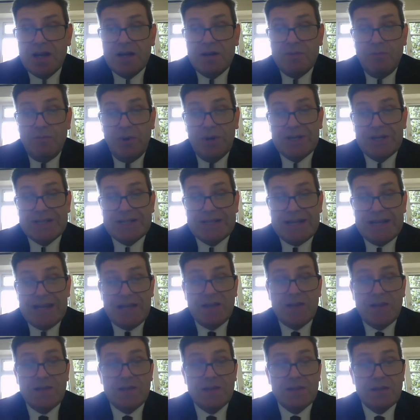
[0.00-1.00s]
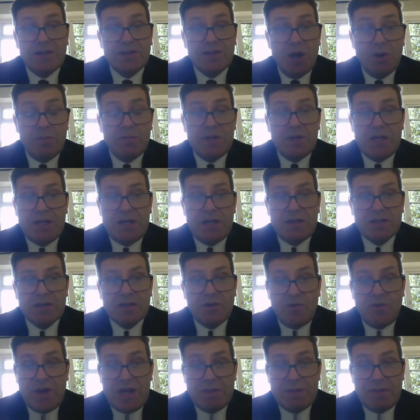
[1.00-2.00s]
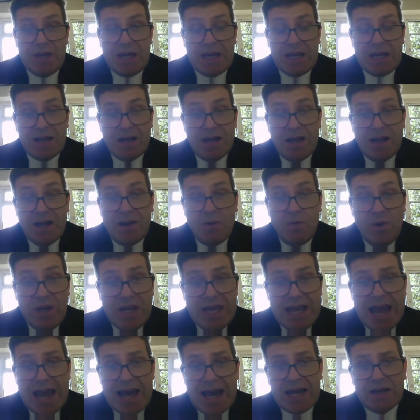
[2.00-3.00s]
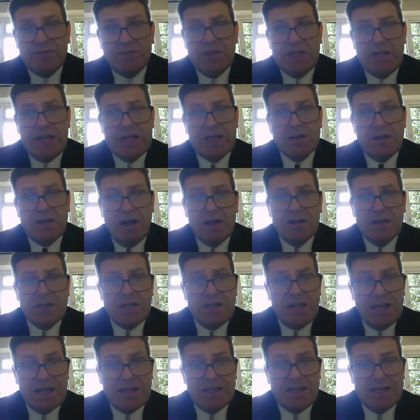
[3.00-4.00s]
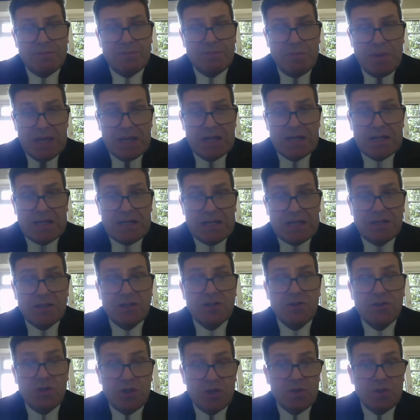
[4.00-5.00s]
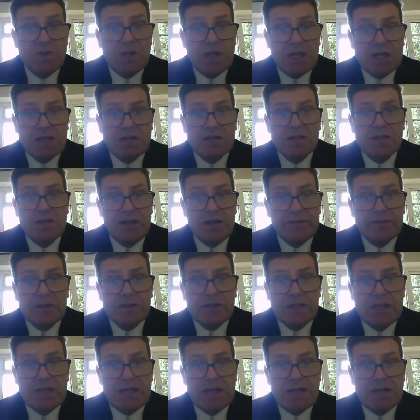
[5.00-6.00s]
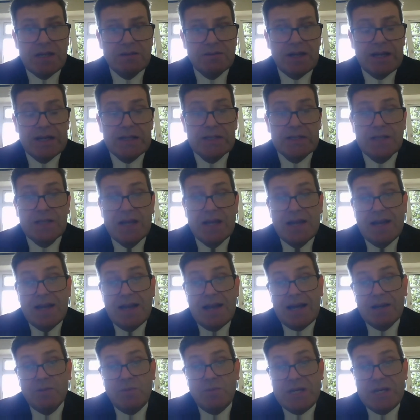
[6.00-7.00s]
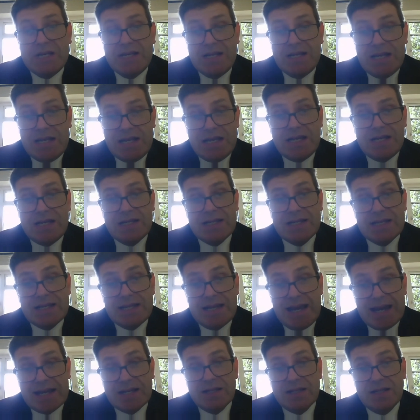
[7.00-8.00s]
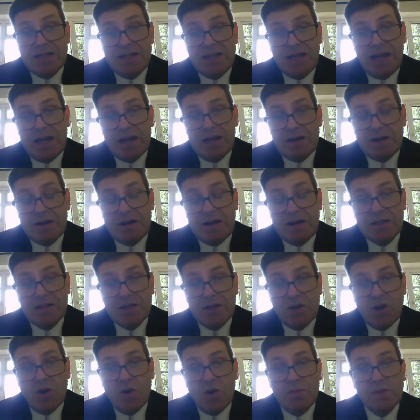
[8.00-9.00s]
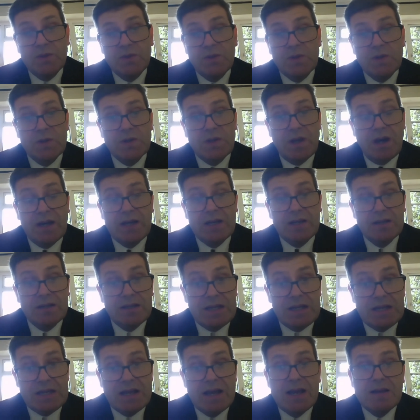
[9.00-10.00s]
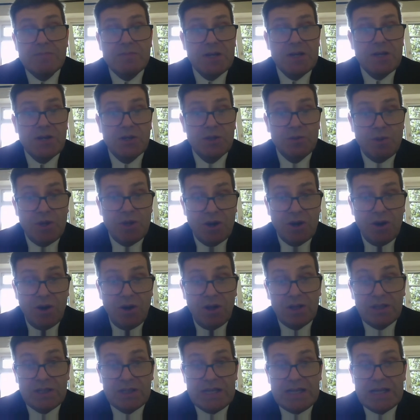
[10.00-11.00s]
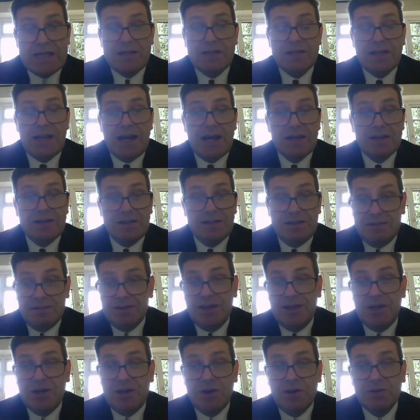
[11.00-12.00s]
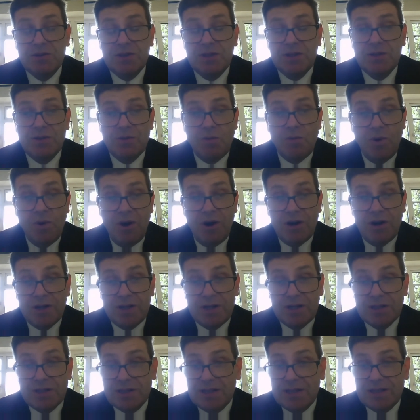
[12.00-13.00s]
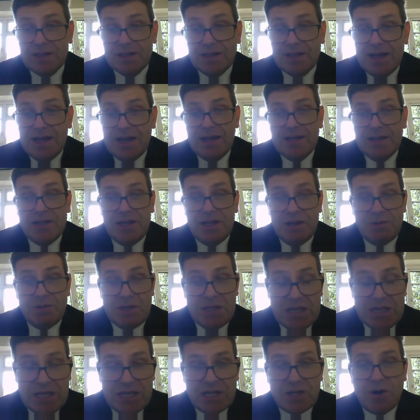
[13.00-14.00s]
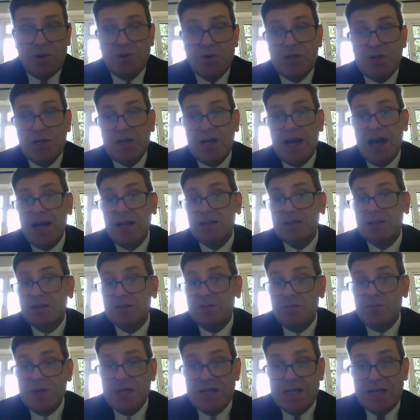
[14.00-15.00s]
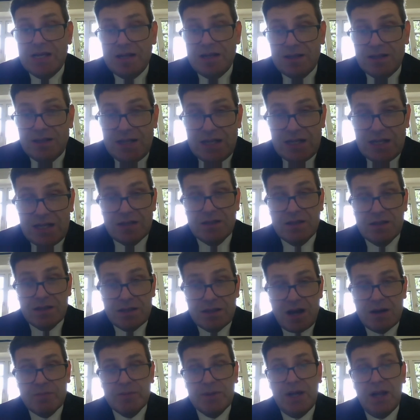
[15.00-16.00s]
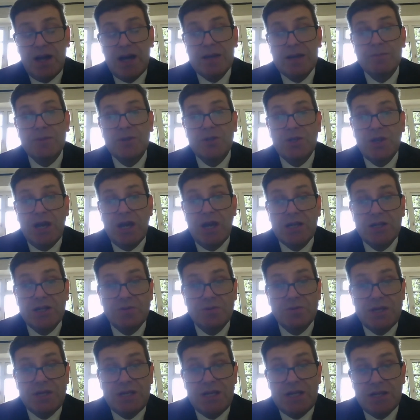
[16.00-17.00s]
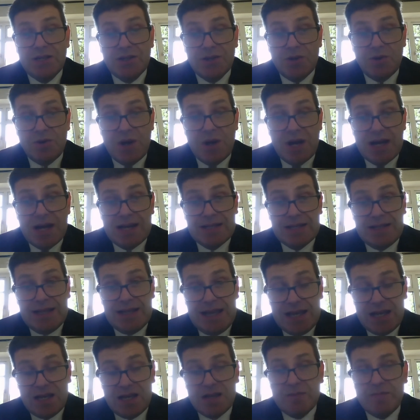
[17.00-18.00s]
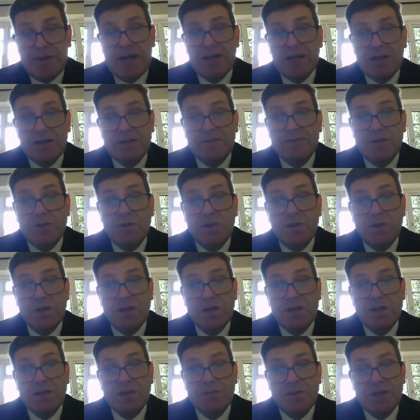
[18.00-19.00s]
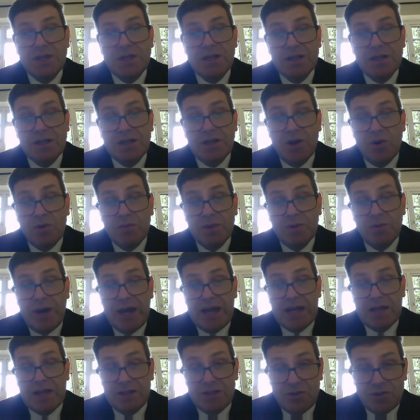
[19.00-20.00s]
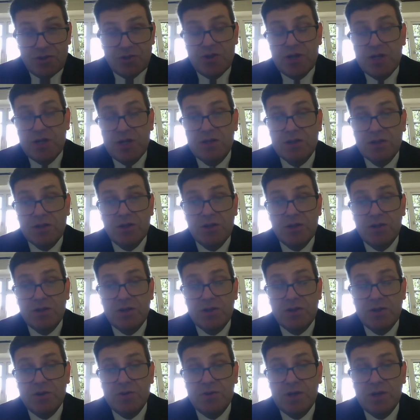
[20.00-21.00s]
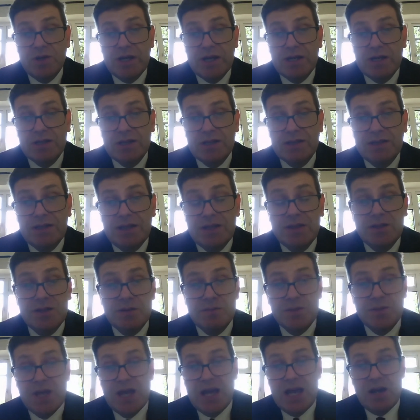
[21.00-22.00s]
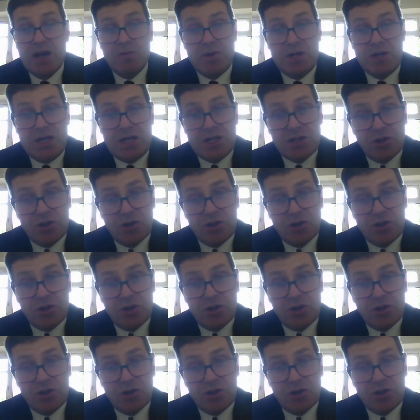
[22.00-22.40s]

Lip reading: but it is somebody screaming, we have the technology and the ability to do things differently, right? And we need to get together as a global society, because we all need that, you know, the water, we need ocean health. We need to stop climate change. We need to think about our food systems in a global way, nutritious systems. We need to